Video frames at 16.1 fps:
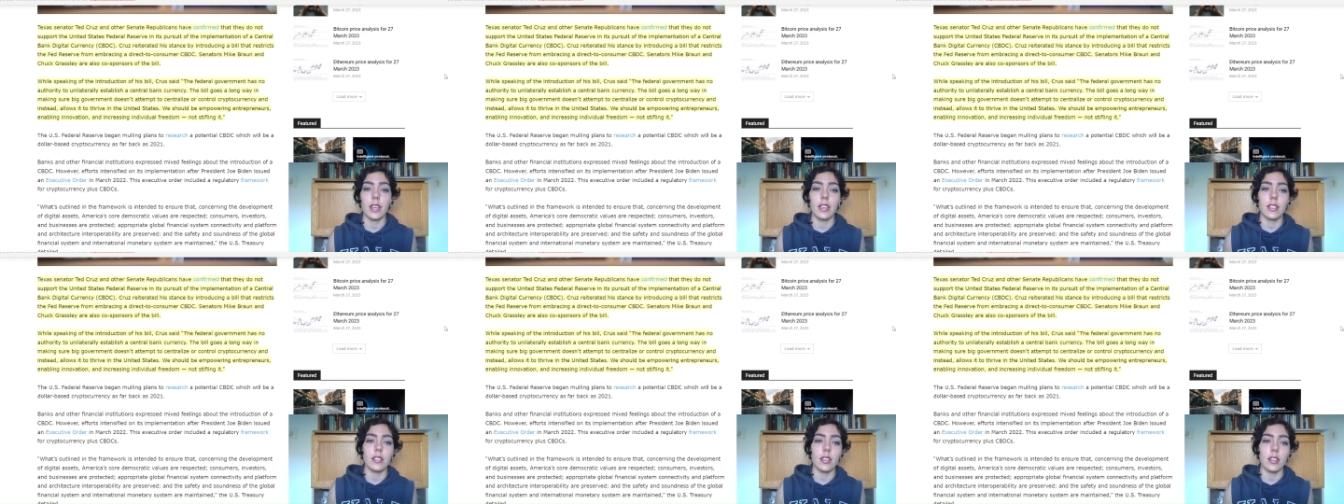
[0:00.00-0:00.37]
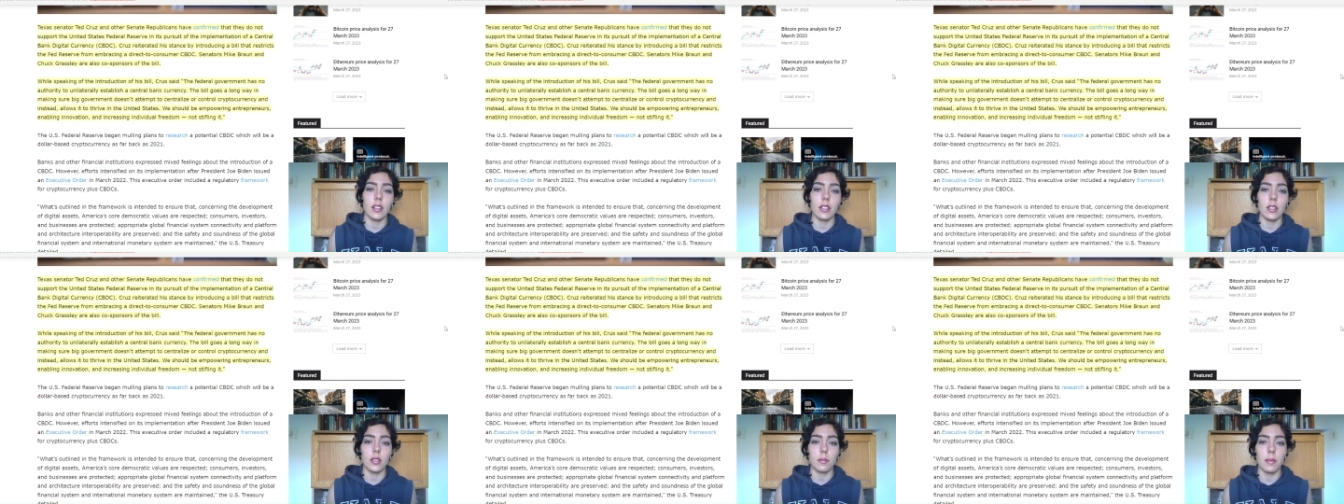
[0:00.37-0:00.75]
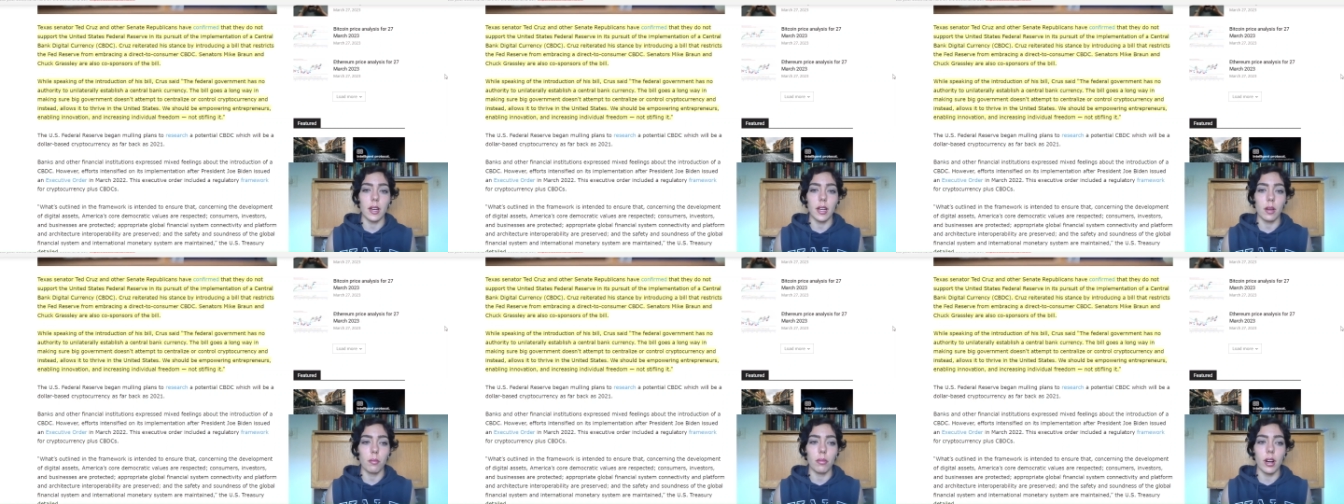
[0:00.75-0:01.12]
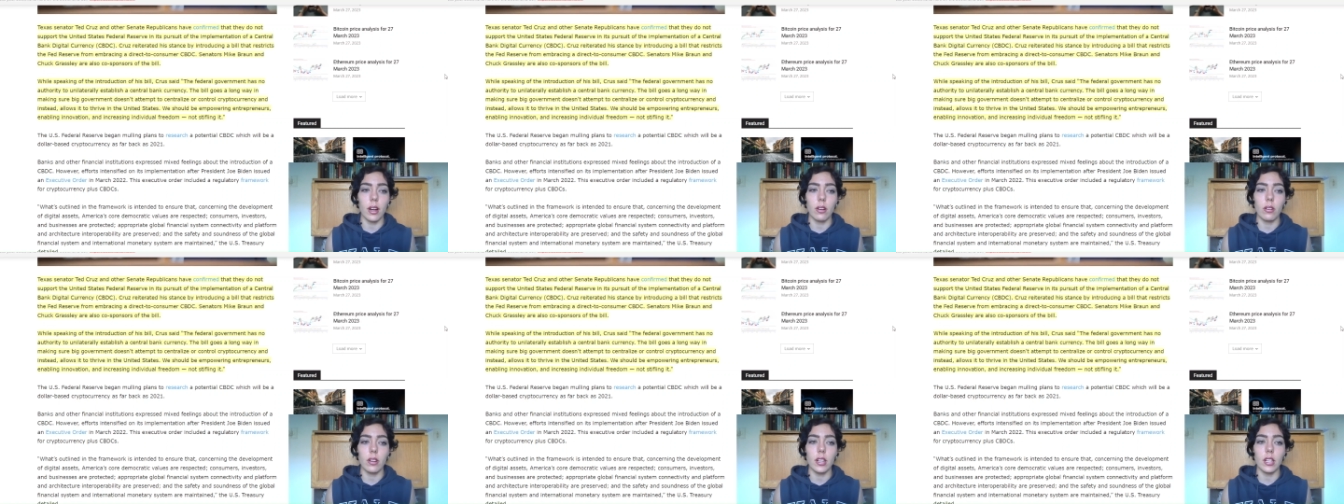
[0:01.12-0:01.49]
Senators Mike
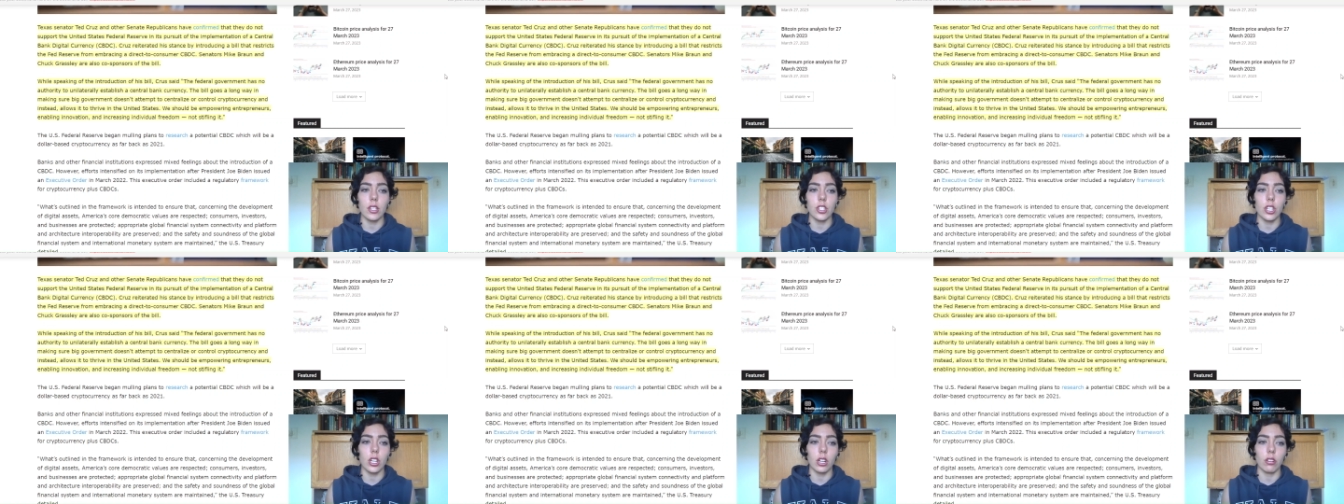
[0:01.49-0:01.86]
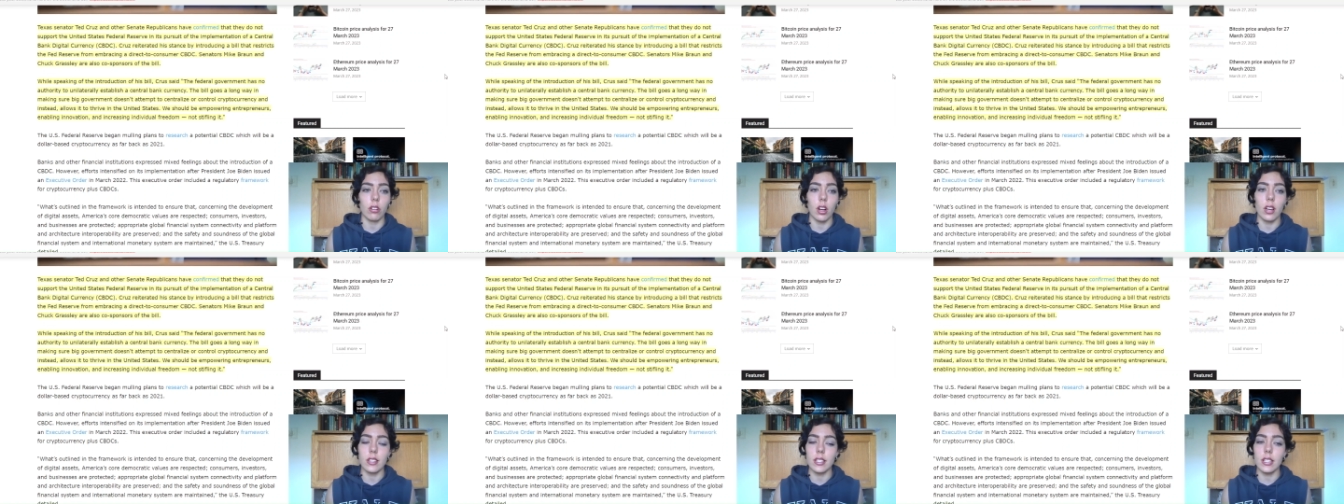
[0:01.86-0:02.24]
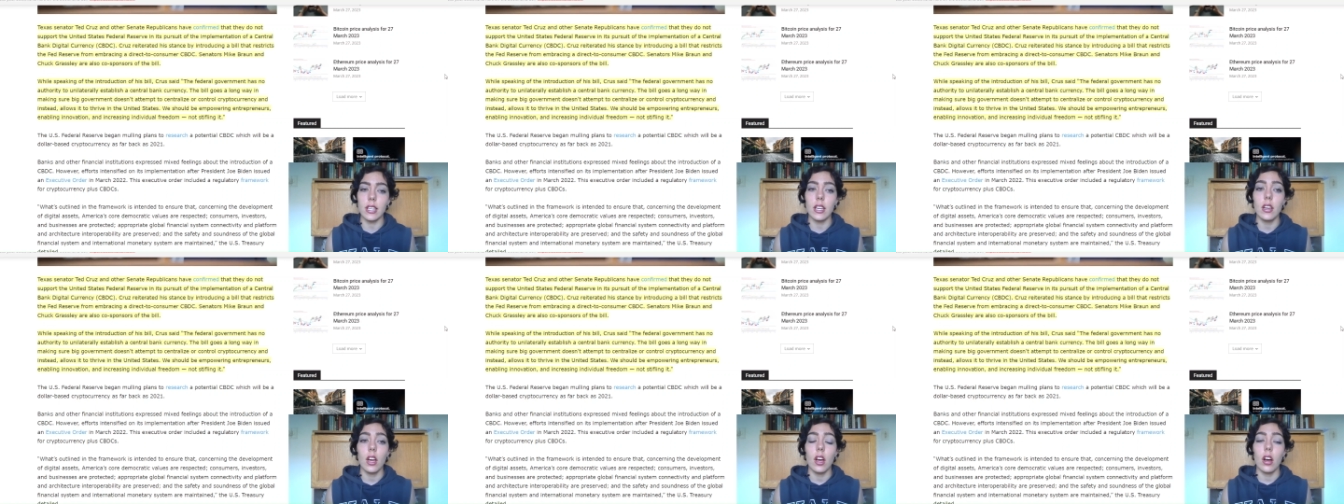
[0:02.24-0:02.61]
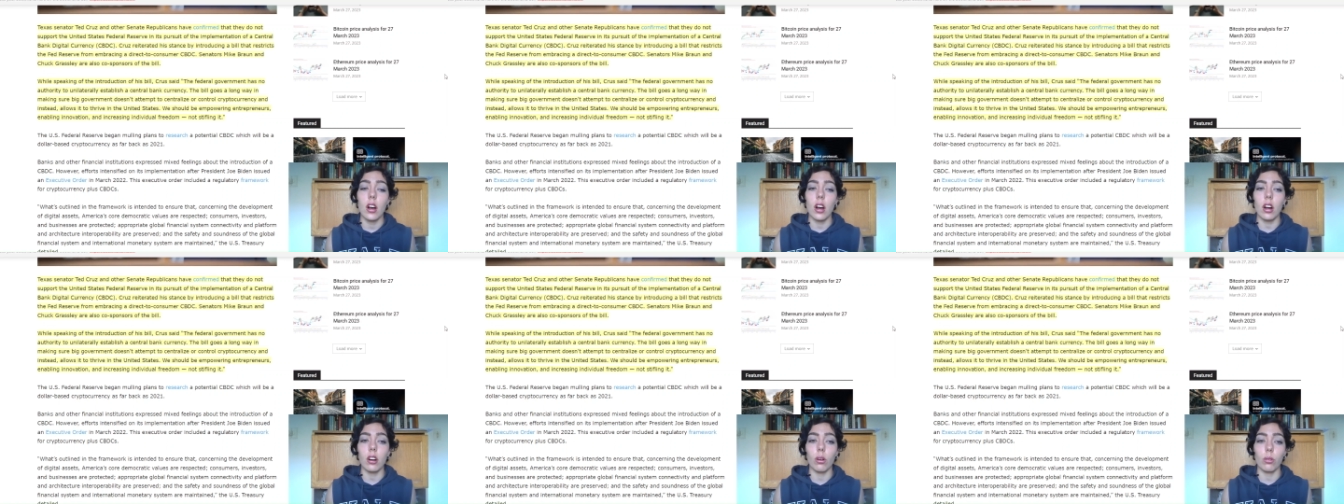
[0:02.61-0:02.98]
Brown and Chuck Grassley
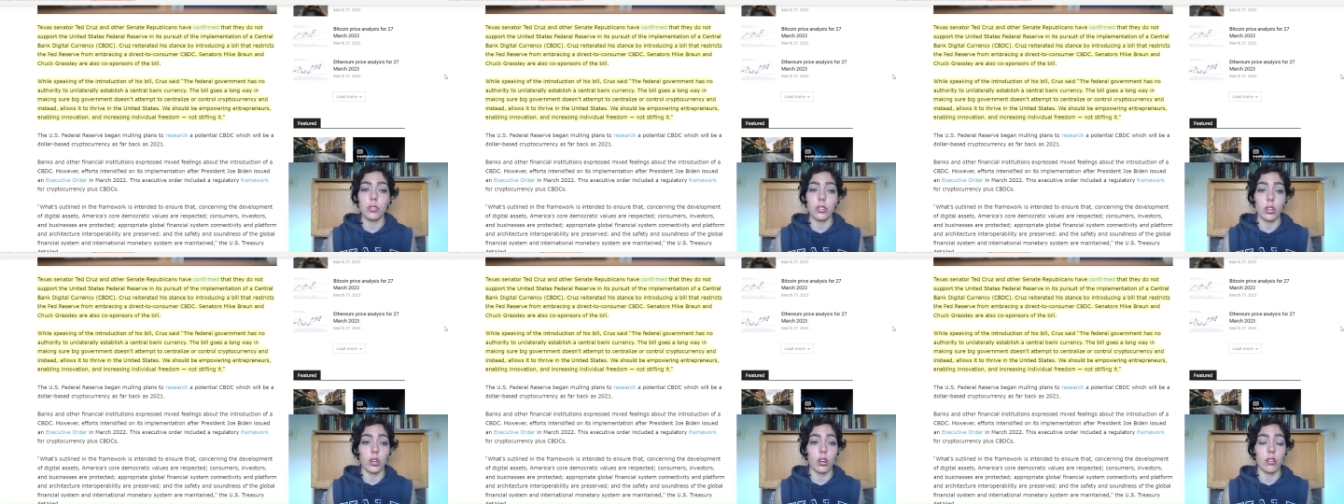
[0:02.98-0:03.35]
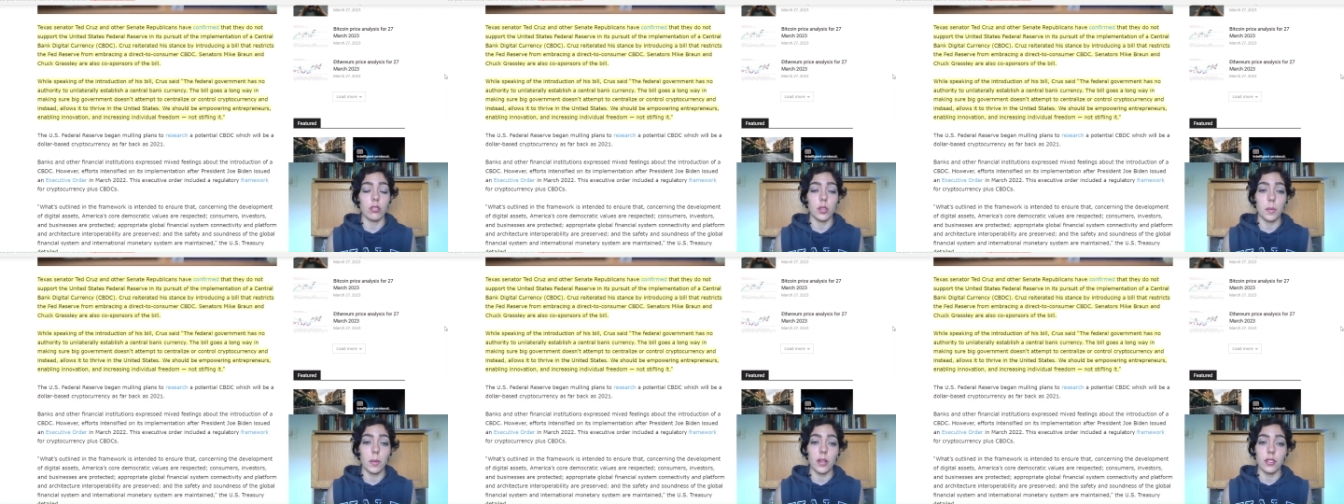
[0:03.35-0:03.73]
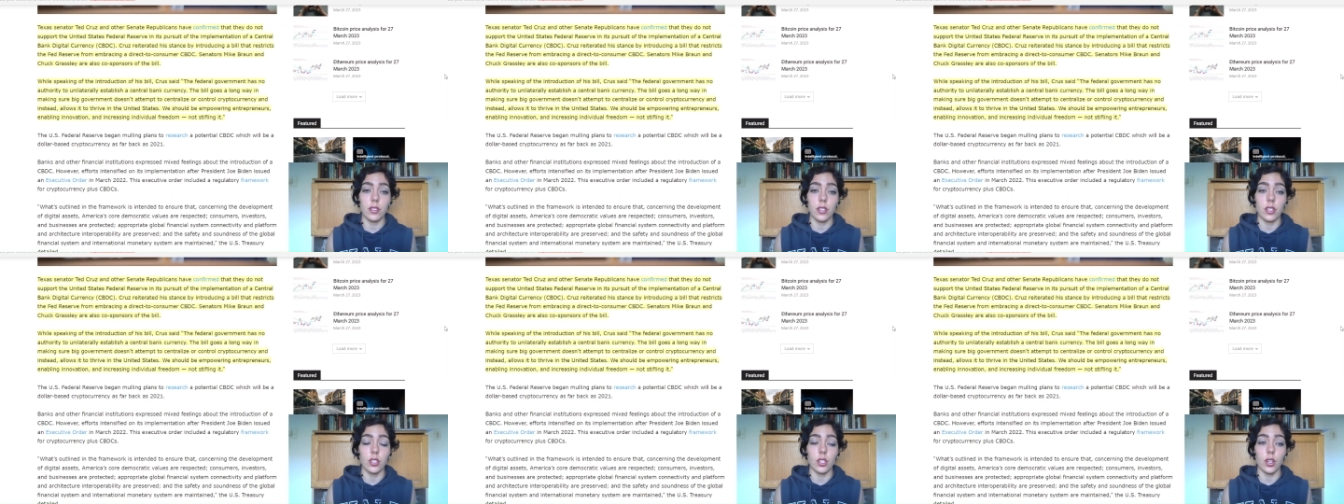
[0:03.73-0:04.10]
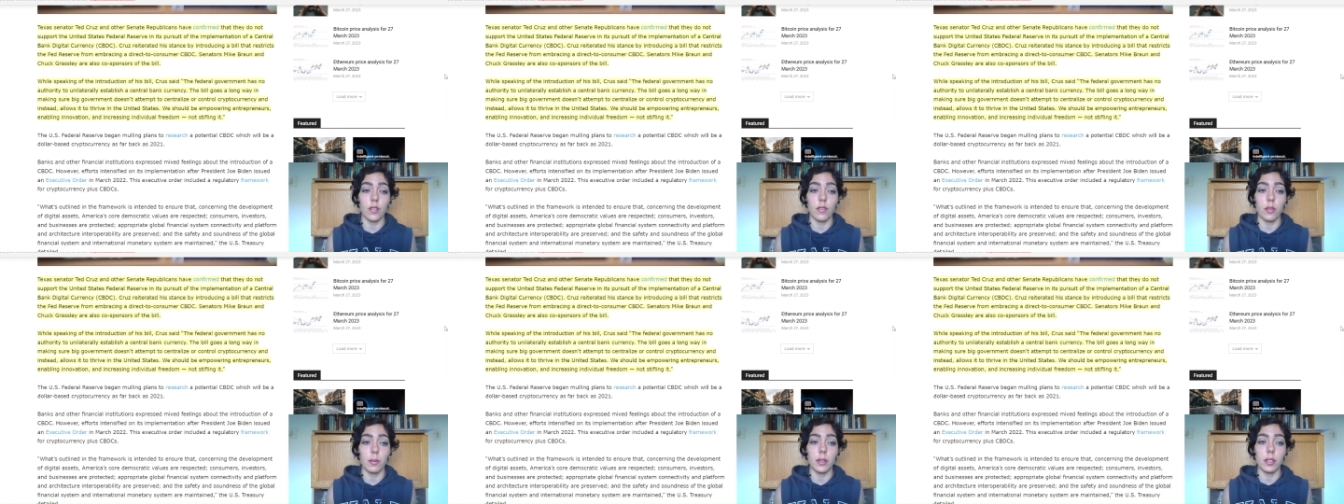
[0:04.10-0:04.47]
are also co-sponsors
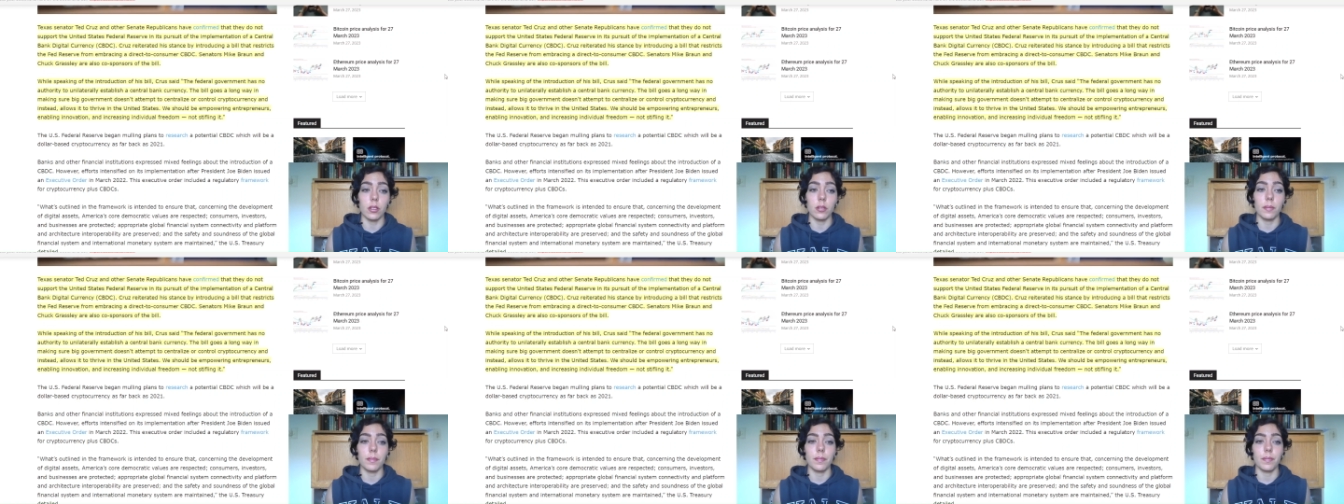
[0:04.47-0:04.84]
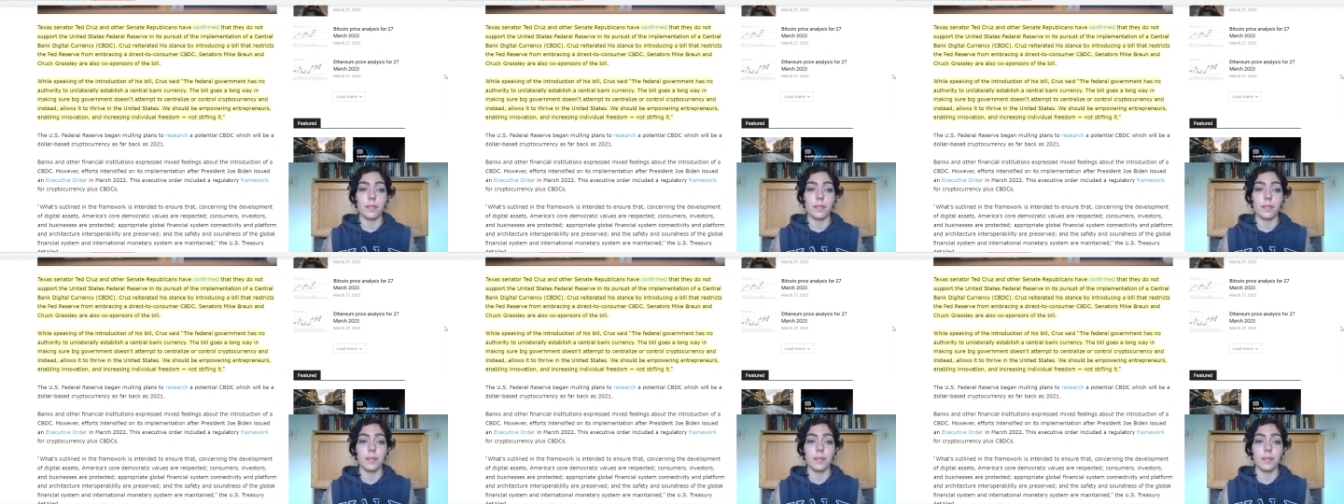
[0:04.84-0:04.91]
of the bill.